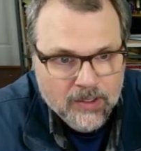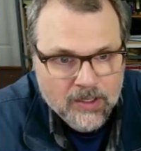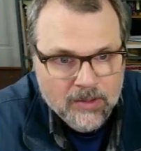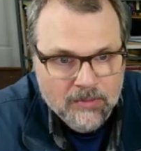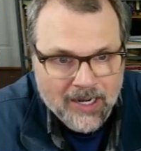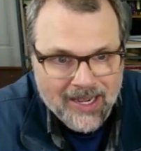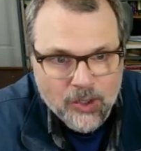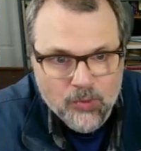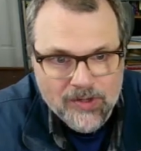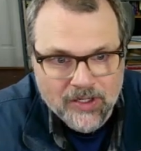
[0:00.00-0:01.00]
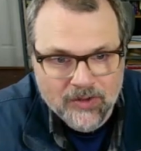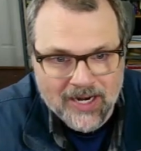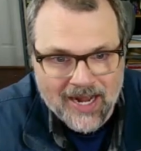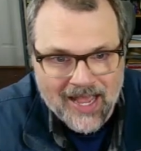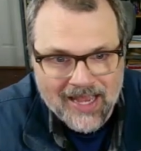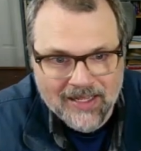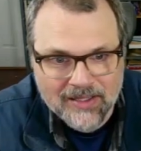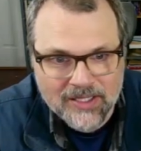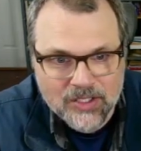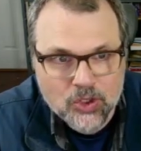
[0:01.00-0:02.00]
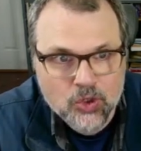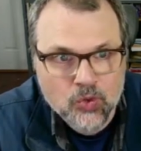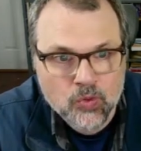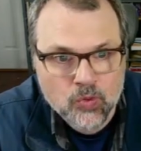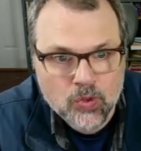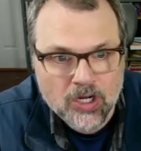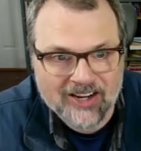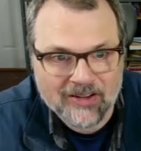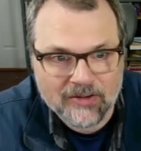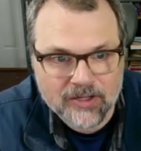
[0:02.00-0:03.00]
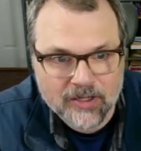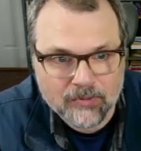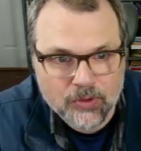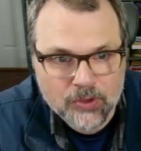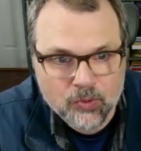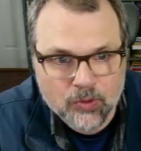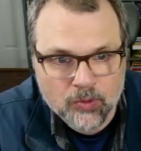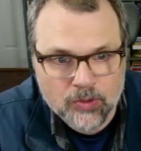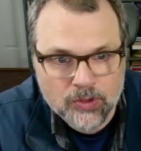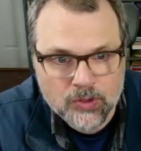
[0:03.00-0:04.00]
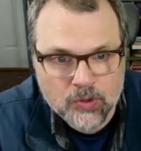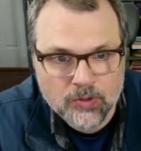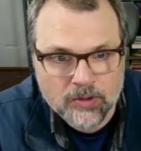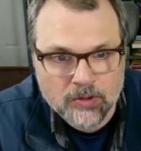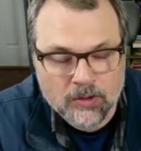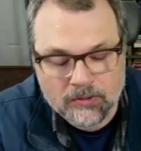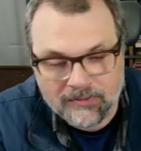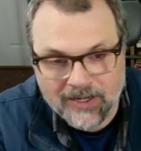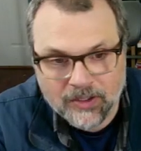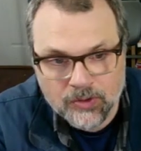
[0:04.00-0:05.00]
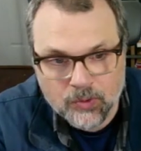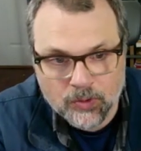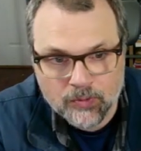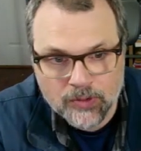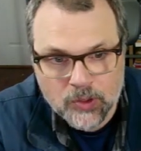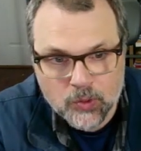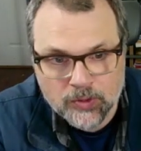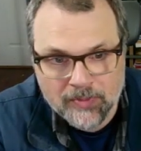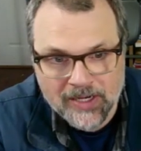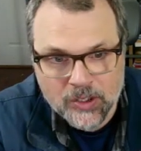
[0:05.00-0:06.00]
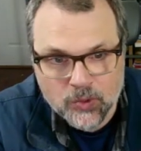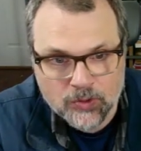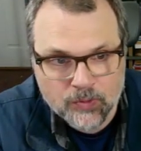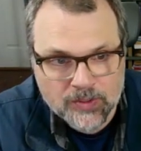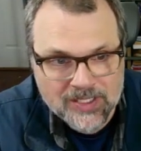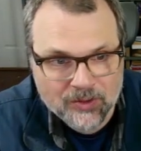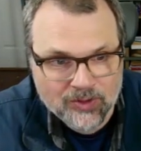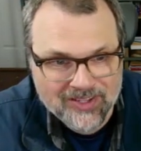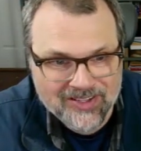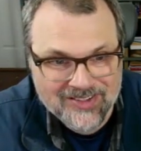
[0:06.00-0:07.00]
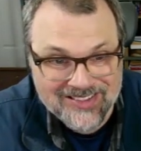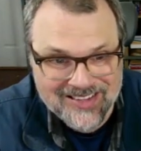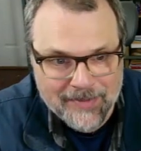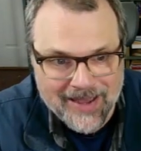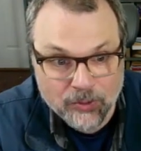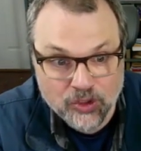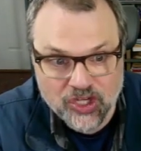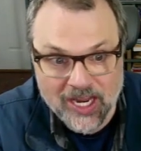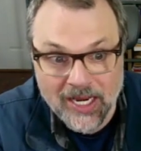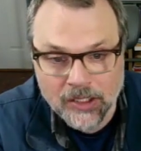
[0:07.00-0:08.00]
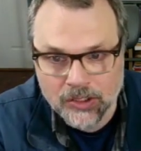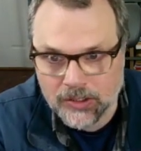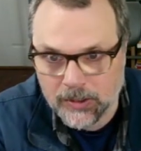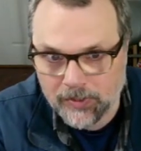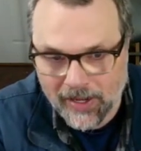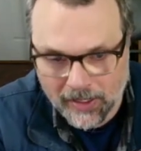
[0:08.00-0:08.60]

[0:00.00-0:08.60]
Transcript: But how do we know that adding these two other numbers, 1, 1, 2, and vectors, 1, 1, 2, and minus 1, 1, 0, doesn't somehow change the span?